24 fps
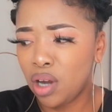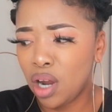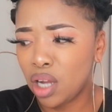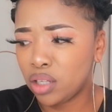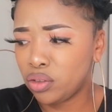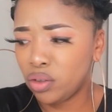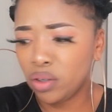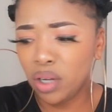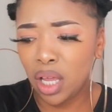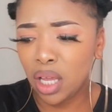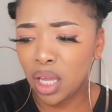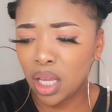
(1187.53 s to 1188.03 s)

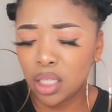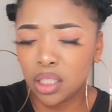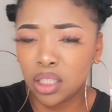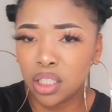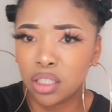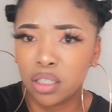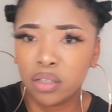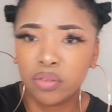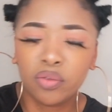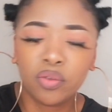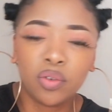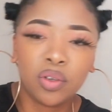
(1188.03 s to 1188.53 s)
don't like
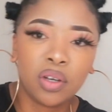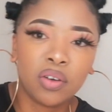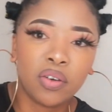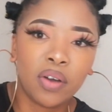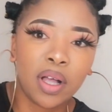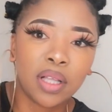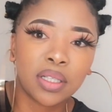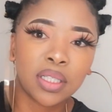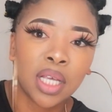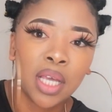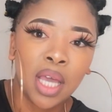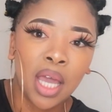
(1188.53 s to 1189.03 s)
attending
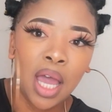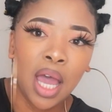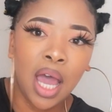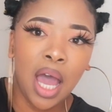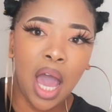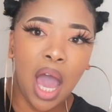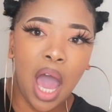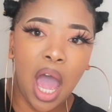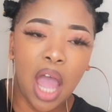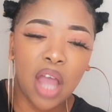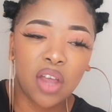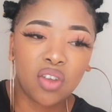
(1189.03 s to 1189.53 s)
funerals.
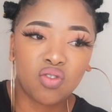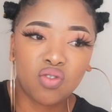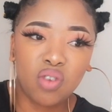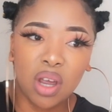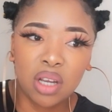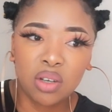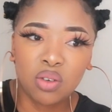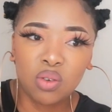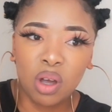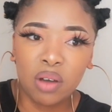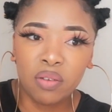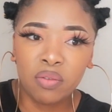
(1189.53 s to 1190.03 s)
I
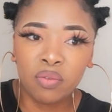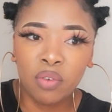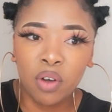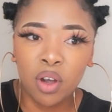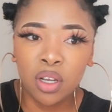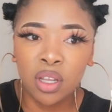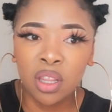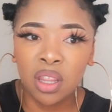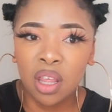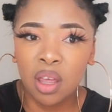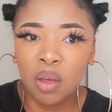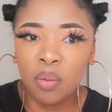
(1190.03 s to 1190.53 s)
try to
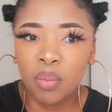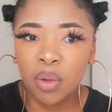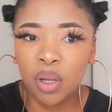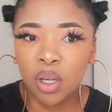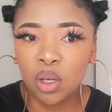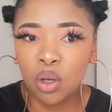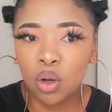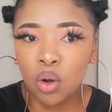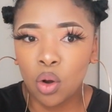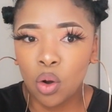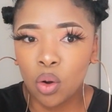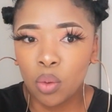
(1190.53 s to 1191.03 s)
avoid them, but
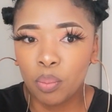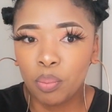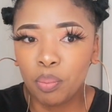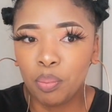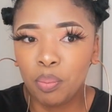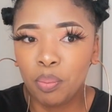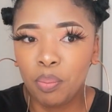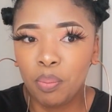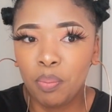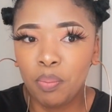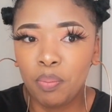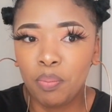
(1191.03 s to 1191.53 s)

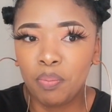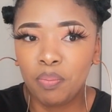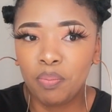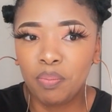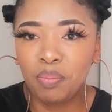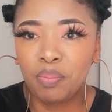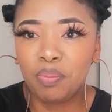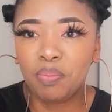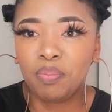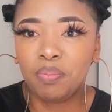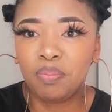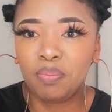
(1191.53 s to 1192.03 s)

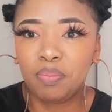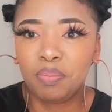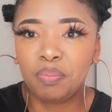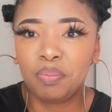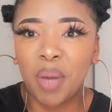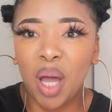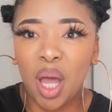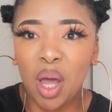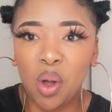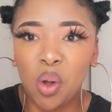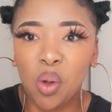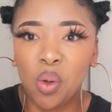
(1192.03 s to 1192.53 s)

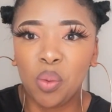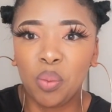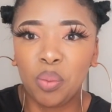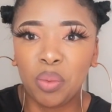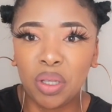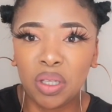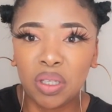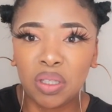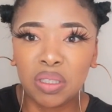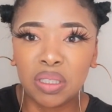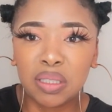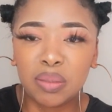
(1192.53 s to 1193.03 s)
by all
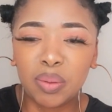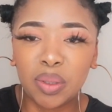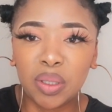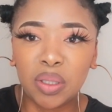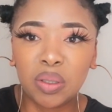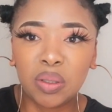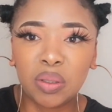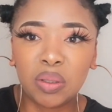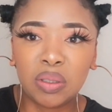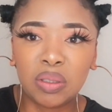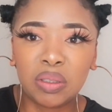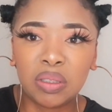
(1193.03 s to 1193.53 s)
means,
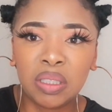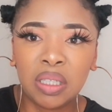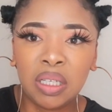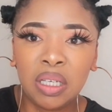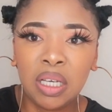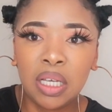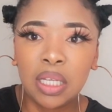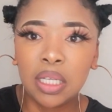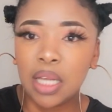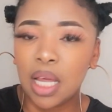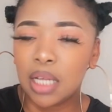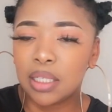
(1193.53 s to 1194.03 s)
because
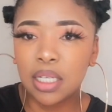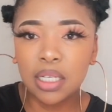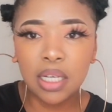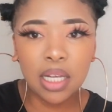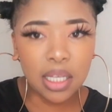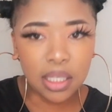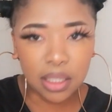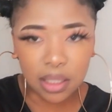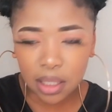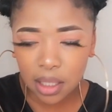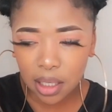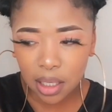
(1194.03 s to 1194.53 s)

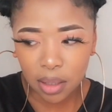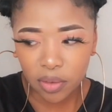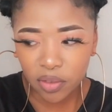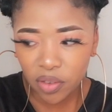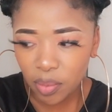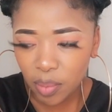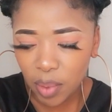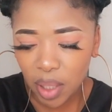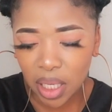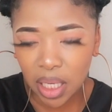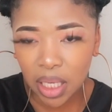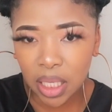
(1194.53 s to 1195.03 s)

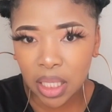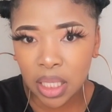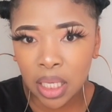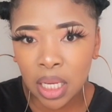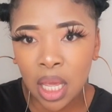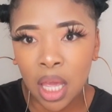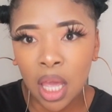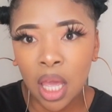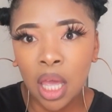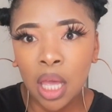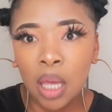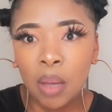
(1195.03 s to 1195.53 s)
family,
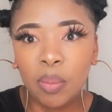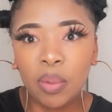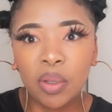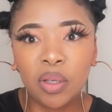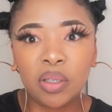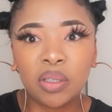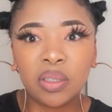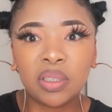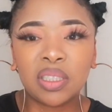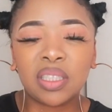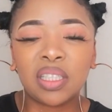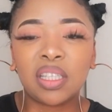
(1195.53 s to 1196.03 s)

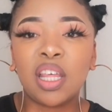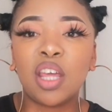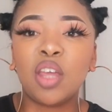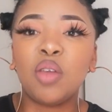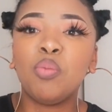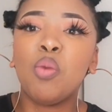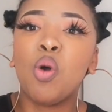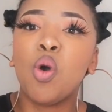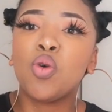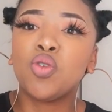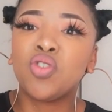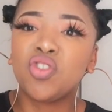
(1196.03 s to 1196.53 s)
because the
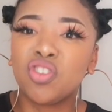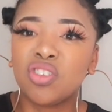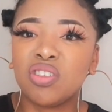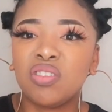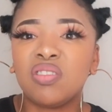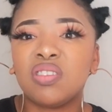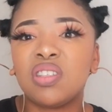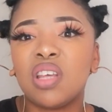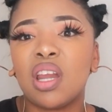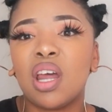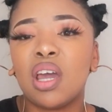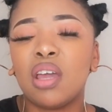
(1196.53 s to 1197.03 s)

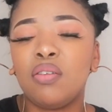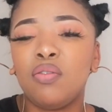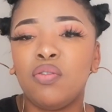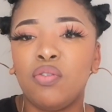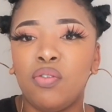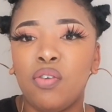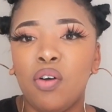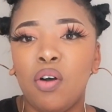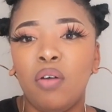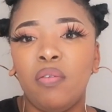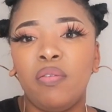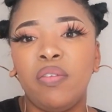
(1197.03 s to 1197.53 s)
emotions that are
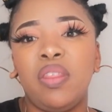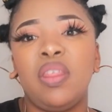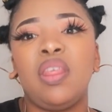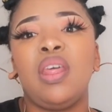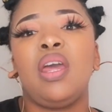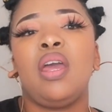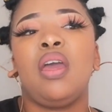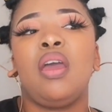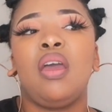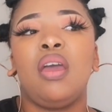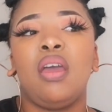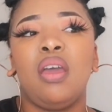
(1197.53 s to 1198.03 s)
involved
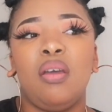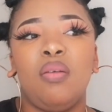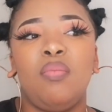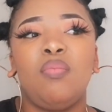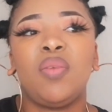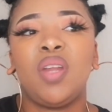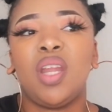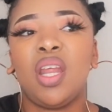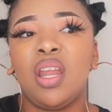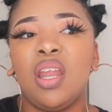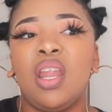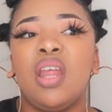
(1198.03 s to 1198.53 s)
there,
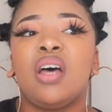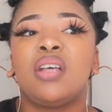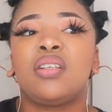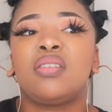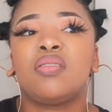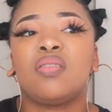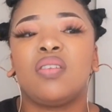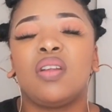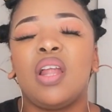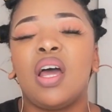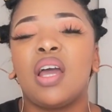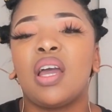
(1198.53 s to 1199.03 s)

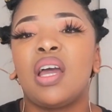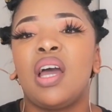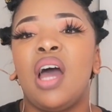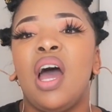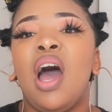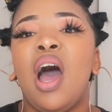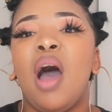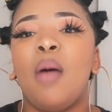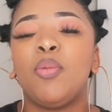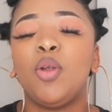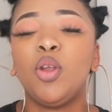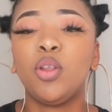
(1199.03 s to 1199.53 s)
like
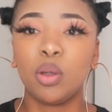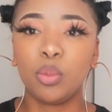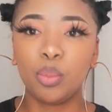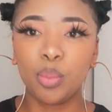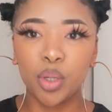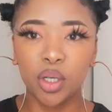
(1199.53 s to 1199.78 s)
I'm not that